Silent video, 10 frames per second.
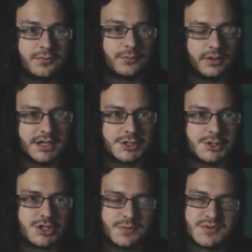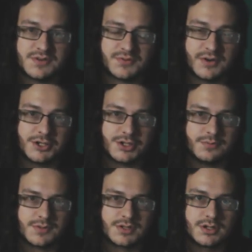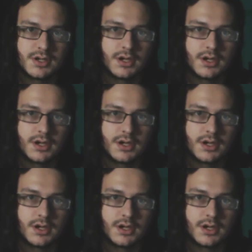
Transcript: relationships and friendships